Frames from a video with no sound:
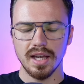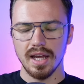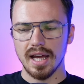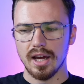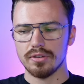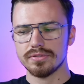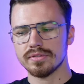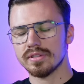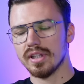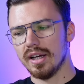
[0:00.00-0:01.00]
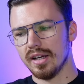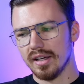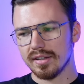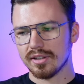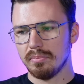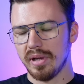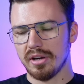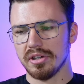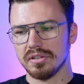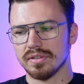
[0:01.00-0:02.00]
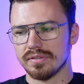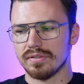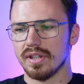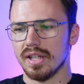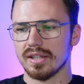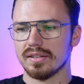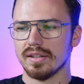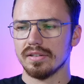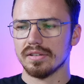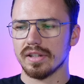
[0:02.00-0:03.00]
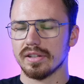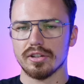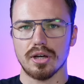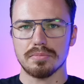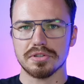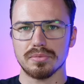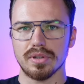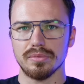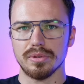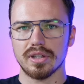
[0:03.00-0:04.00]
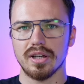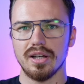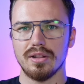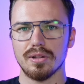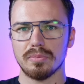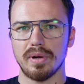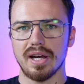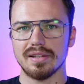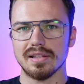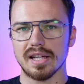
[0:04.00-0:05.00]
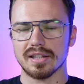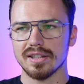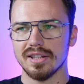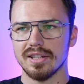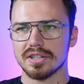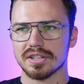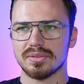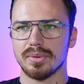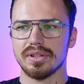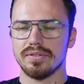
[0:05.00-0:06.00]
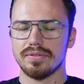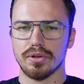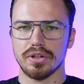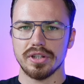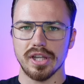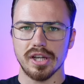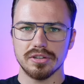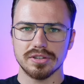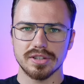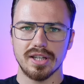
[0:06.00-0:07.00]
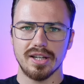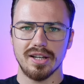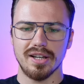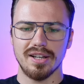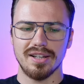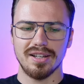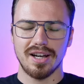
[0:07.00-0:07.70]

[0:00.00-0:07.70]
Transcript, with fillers: I often uh, compare it with like the internet adoption when we uh, look back like just 20, 30 years, uh,